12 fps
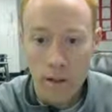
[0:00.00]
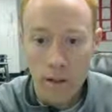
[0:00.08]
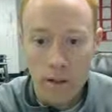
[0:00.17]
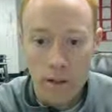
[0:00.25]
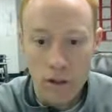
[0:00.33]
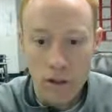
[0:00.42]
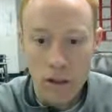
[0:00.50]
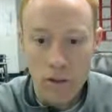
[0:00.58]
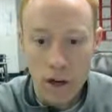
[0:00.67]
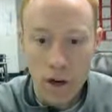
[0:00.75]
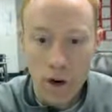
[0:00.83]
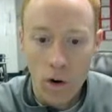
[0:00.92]
and soot of
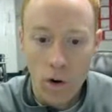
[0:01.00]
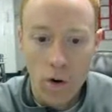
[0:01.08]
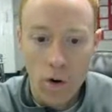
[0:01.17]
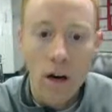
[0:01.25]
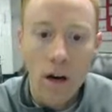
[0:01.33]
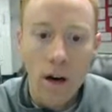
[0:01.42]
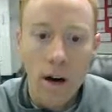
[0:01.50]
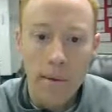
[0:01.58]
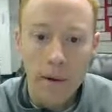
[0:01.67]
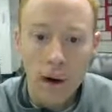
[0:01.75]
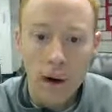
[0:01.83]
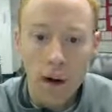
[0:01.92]
the coal
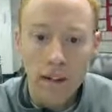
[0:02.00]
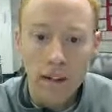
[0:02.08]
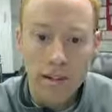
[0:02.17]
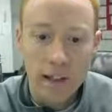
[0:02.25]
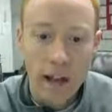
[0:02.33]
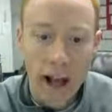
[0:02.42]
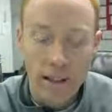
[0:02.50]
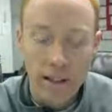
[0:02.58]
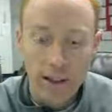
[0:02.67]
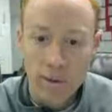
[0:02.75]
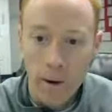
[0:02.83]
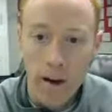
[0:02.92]
caused
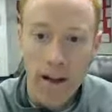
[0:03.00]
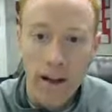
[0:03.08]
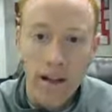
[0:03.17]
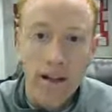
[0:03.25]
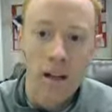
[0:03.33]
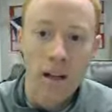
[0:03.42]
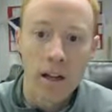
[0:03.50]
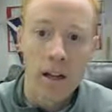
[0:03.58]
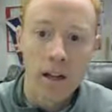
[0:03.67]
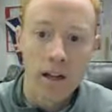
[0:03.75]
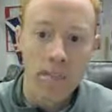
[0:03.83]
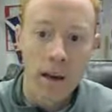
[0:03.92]
acid rain,
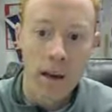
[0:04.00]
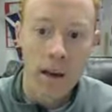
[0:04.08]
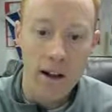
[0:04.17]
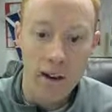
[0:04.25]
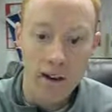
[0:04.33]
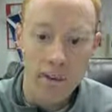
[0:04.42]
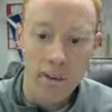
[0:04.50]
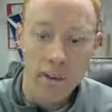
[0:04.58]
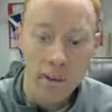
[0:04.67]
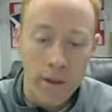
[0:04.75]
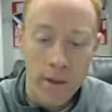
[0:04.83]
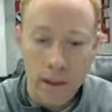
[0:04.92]
caused bad air
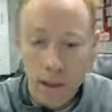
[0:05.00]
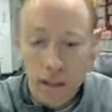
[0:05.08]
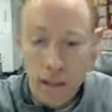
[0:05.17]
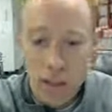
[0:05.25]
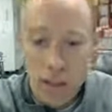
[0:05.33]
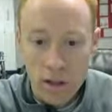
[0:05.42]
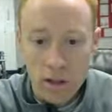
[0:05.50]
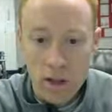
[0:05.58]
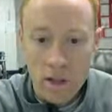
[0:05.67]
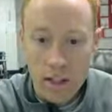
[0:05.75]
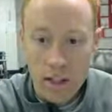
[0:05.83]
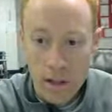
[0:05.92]
breathing conditions,
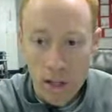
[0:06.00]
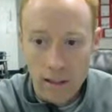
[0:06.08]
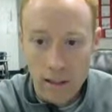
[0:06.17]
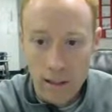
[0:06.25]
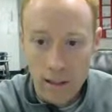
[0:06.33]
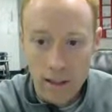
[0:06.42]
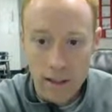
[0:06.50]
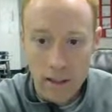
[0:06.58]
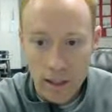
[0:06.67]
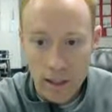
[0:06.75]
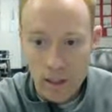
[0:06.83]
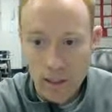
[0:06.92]
caused the toxic
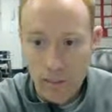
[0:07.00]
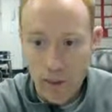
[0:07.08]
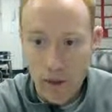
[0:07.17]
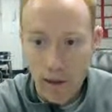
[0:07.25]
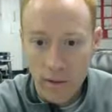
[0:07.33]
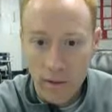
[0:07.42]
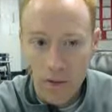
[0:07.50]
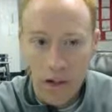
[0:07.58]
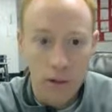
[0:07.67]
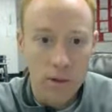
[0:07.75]
dust to be on everything.